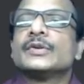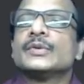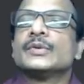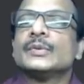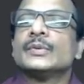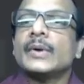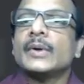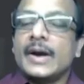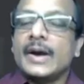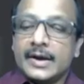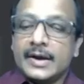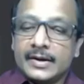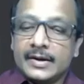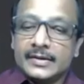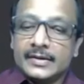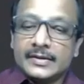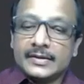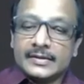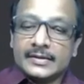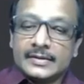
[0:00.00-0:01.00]
to
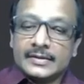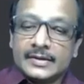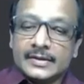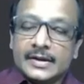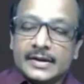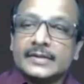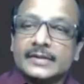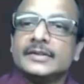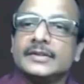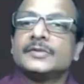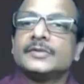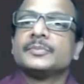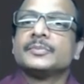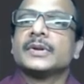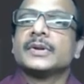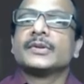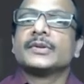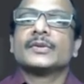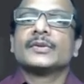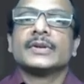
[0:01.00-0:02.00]
add this
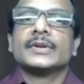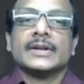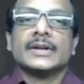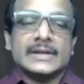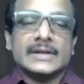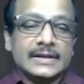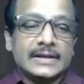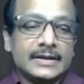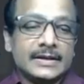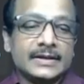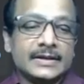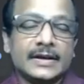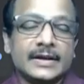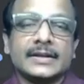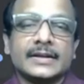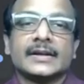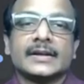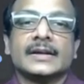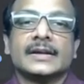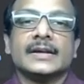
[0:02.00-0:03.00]
particular link
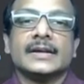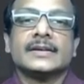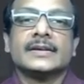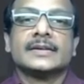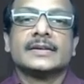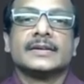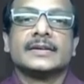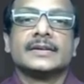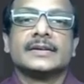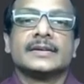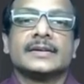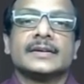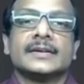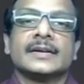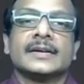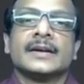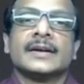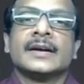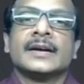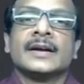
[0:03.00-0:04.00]
and click.
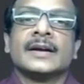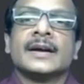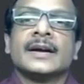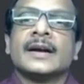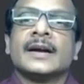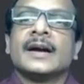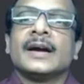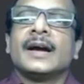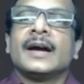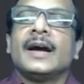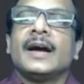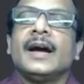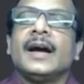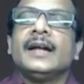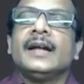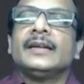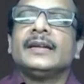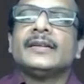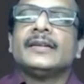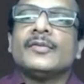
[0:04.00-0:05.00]

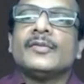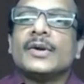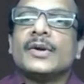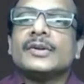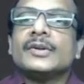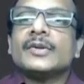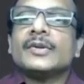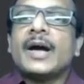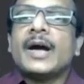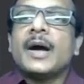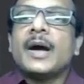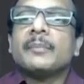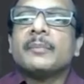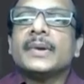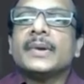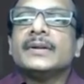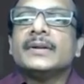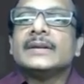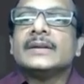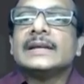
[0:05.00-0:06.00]
And what
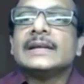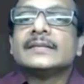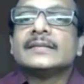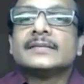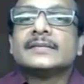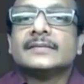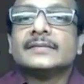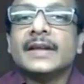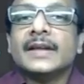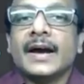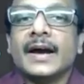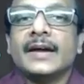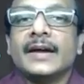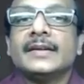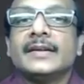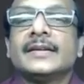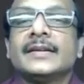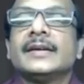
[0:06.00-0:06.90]
happened is that